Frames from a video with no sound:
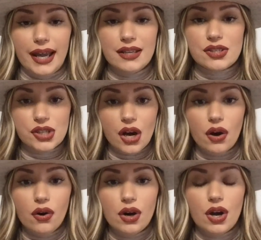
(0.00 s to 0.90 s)
Okay,
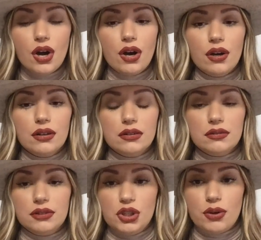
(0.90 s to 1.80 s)
so
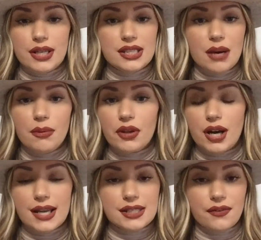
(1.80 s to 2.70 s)
you can double the
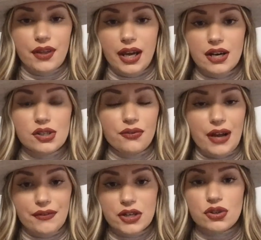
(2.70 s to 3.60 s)
cost of the hair, so
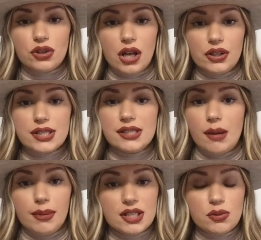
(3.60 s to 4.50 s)
$500,
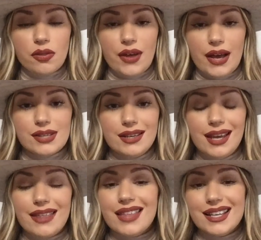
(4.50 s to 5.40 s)
double it to
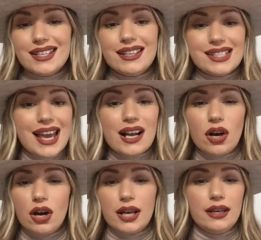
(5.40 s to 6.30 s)
$1,000, and then
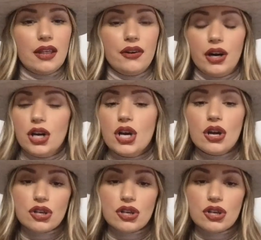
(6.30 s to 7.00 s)
tack on another